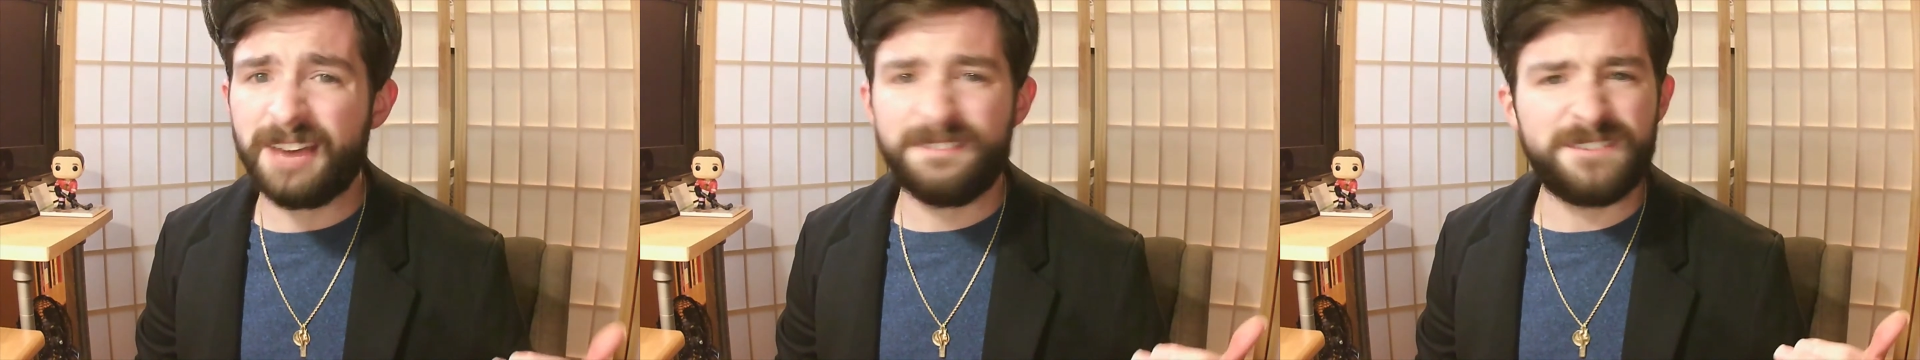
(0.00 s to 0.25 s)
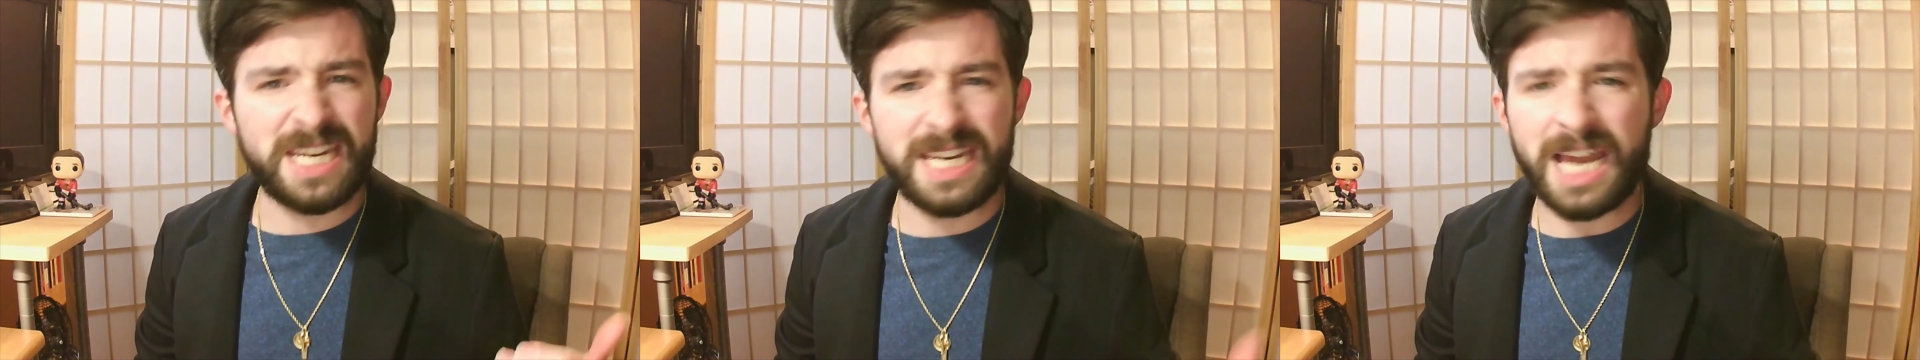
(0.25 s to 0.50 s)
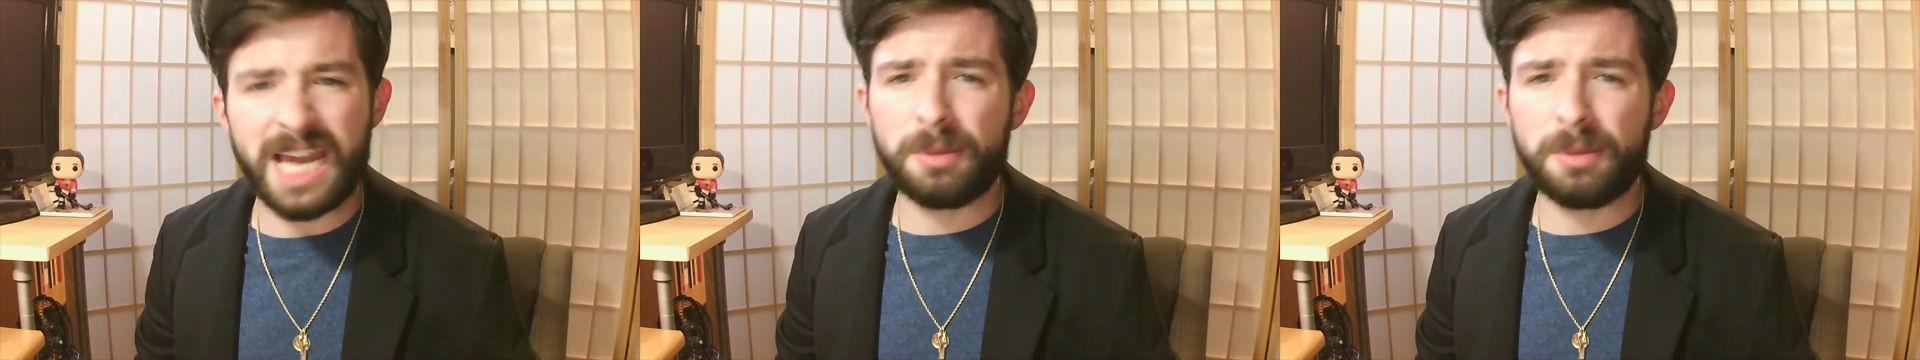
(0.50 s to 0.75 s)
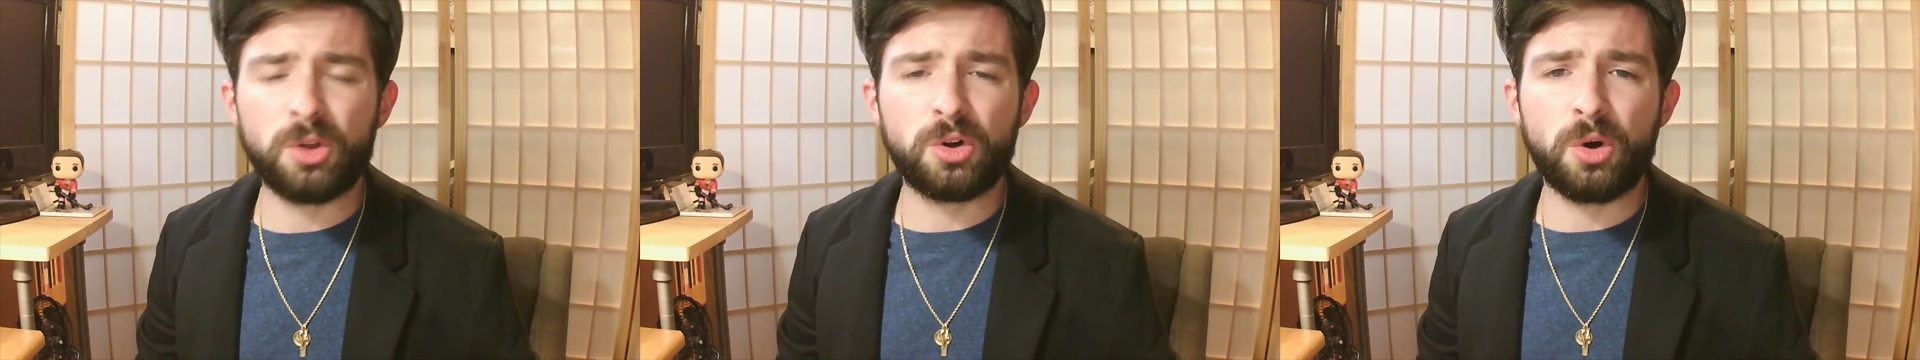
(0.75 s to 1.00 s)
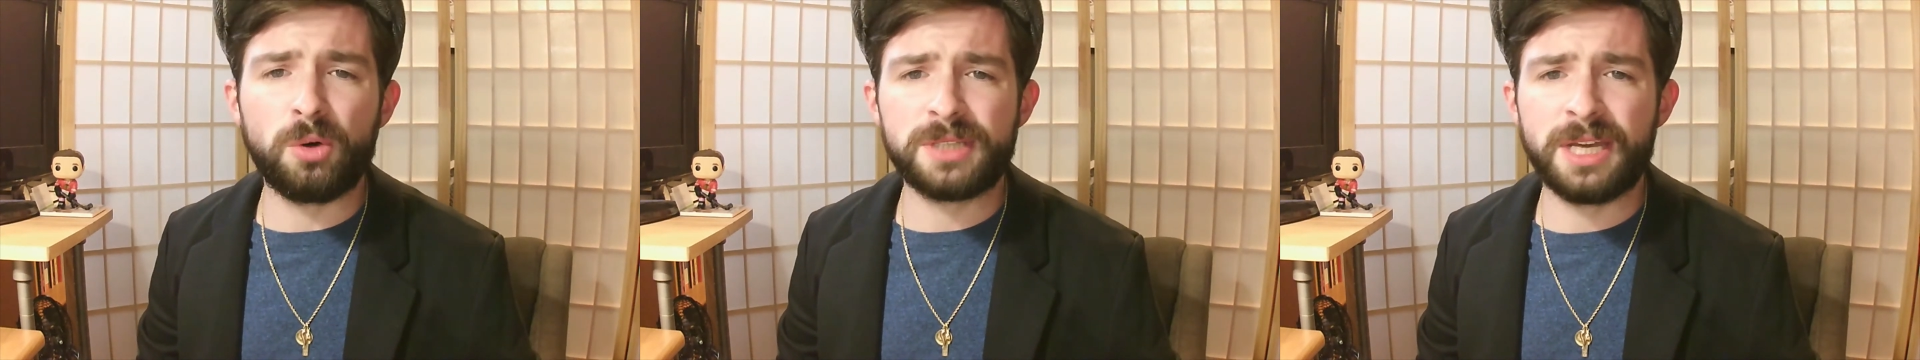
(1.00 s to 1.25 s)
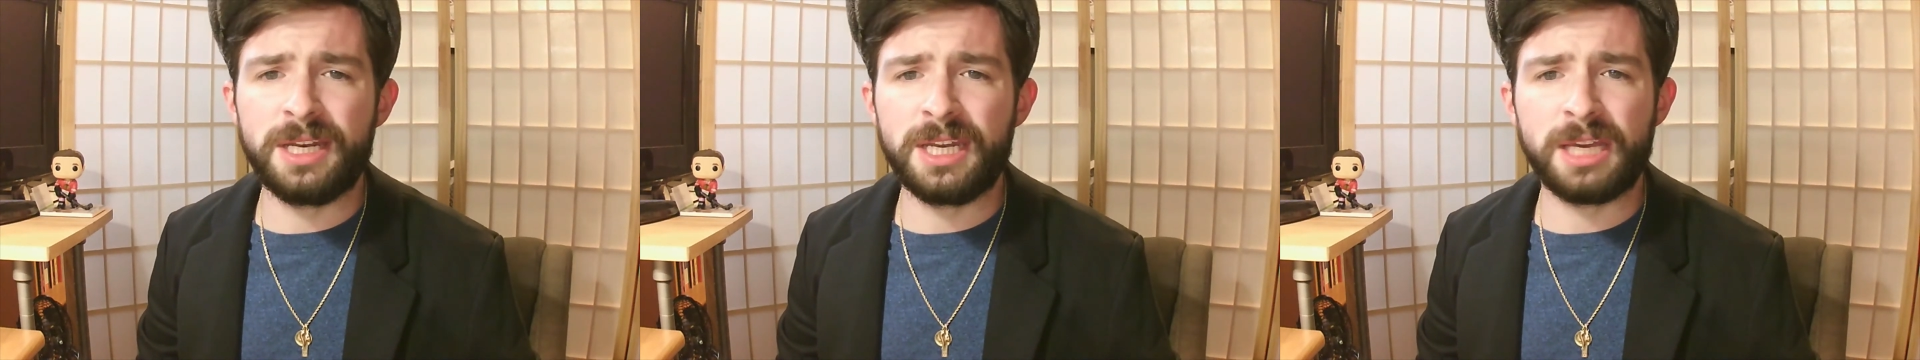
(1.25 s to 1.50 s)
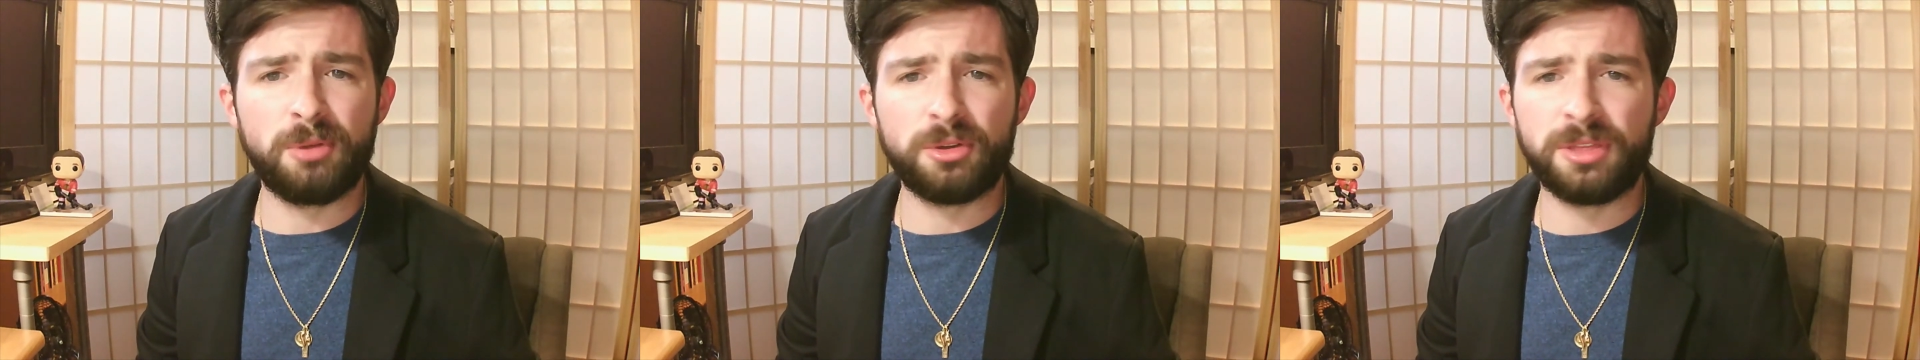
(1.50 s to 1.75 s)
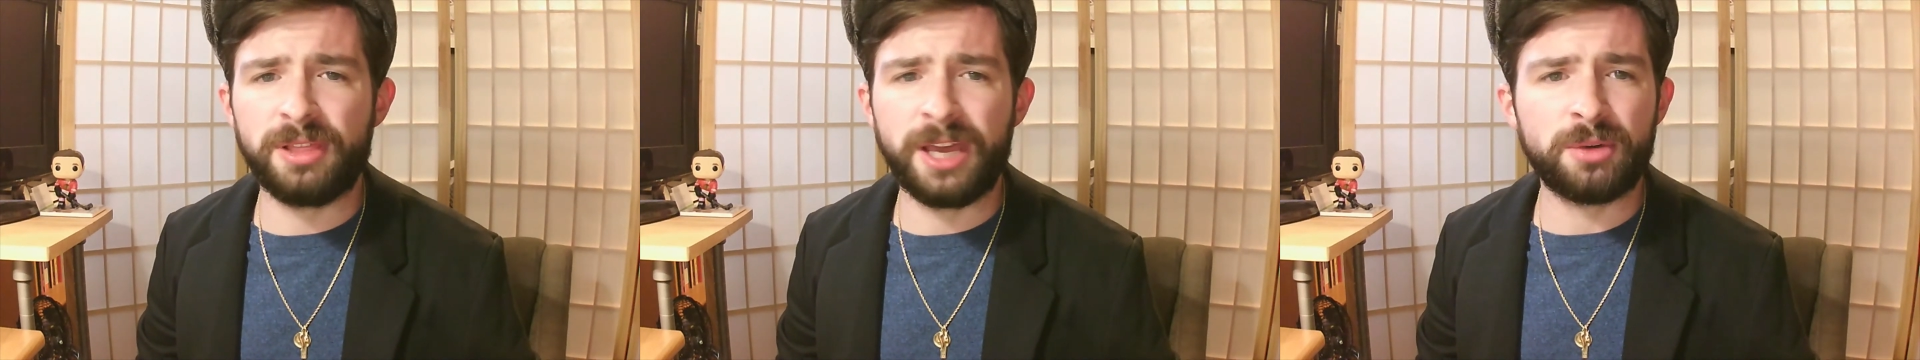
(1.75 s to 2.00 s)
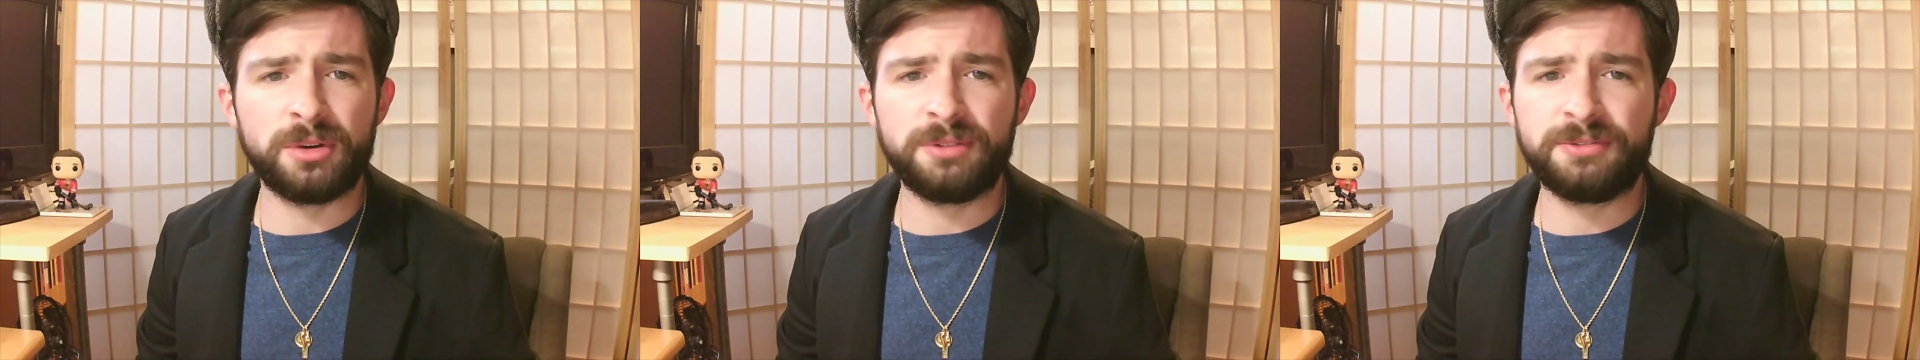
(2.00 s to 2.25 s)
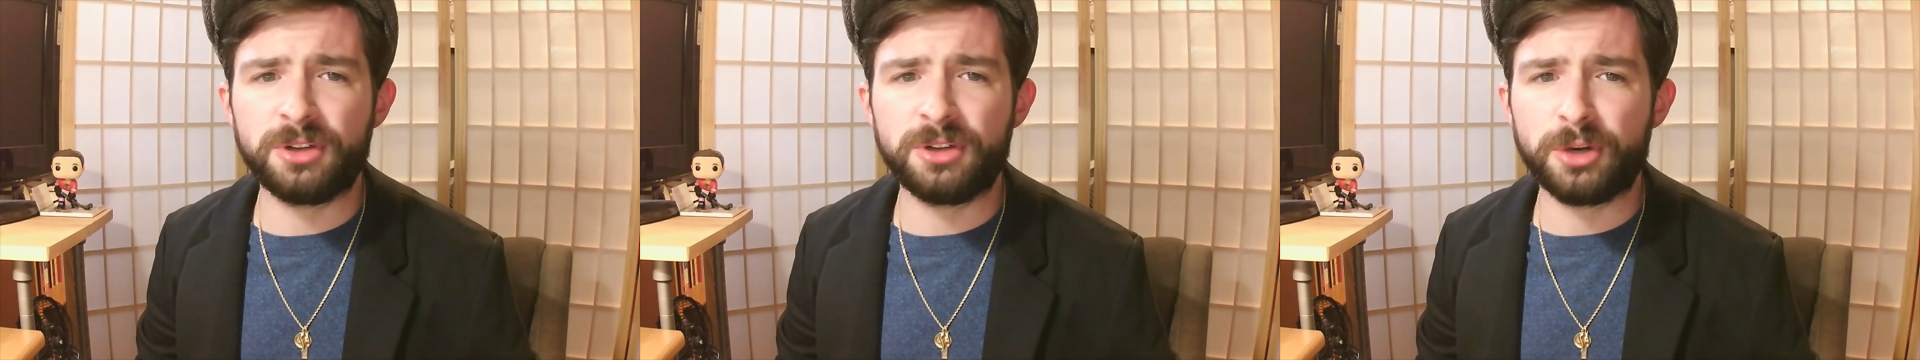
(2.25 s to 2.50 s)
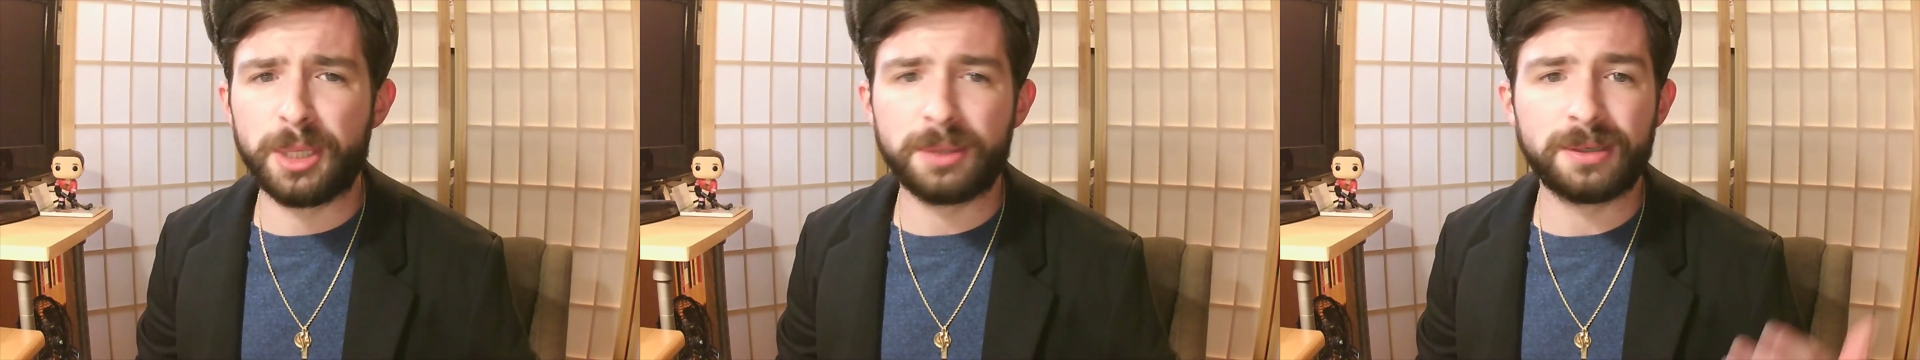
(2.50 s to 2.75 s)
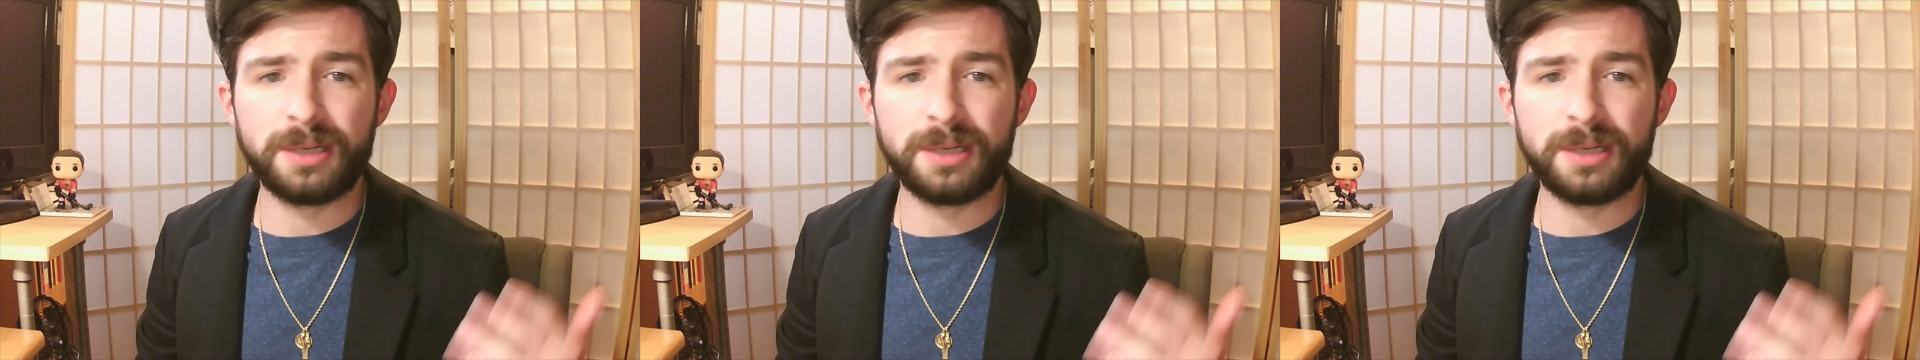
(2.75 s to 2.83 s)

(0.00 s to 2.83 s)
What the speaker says: phenomenal goaltending in both Lehner and Fleury,